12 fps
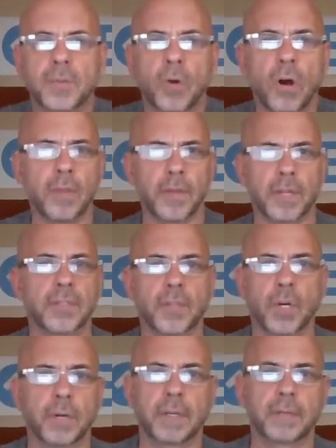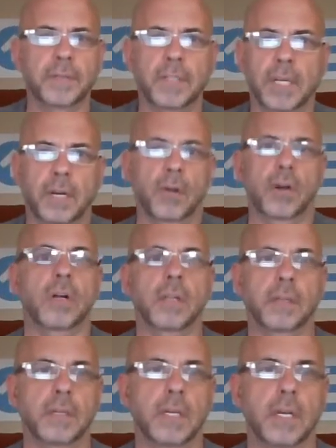all the conservatives got
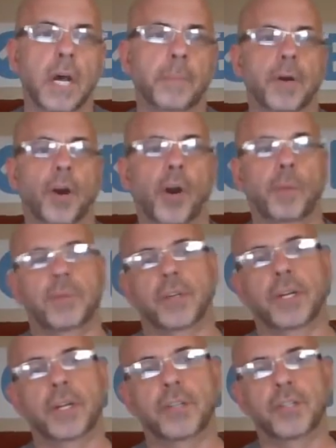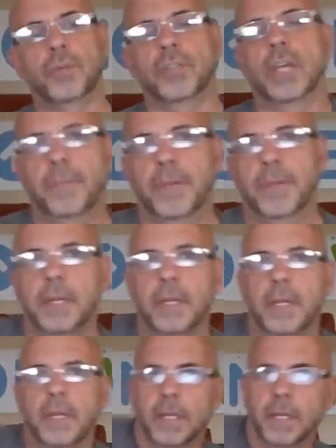all up in arms. They're going to do
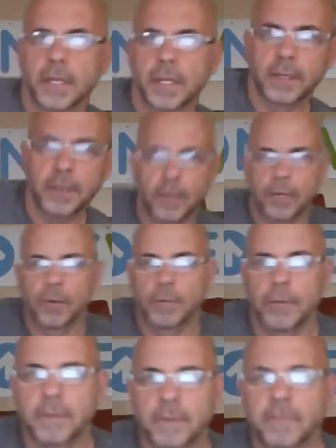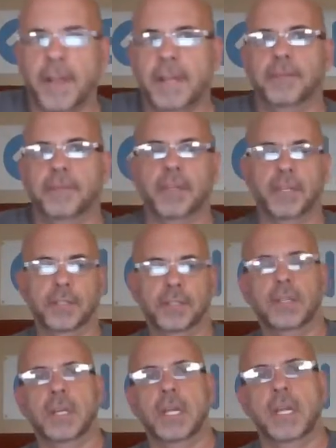something and fight for
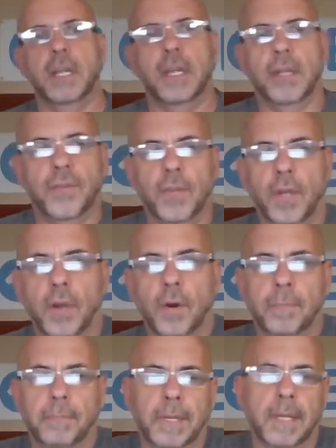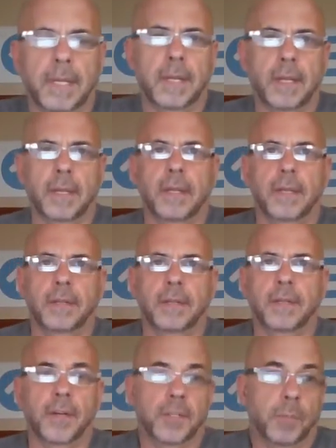this. And so,
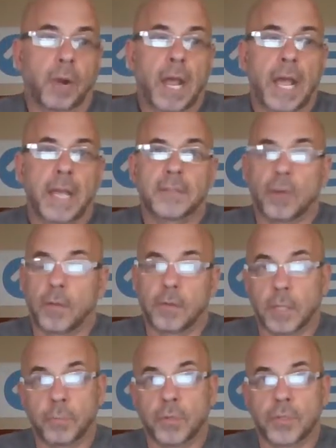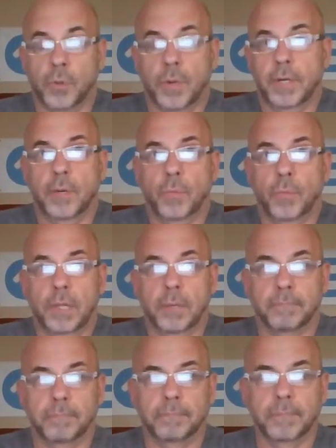to their surprise, all the liberals joined in with
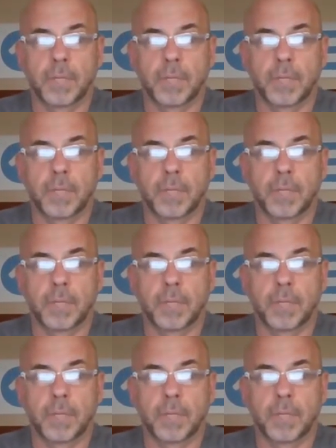them,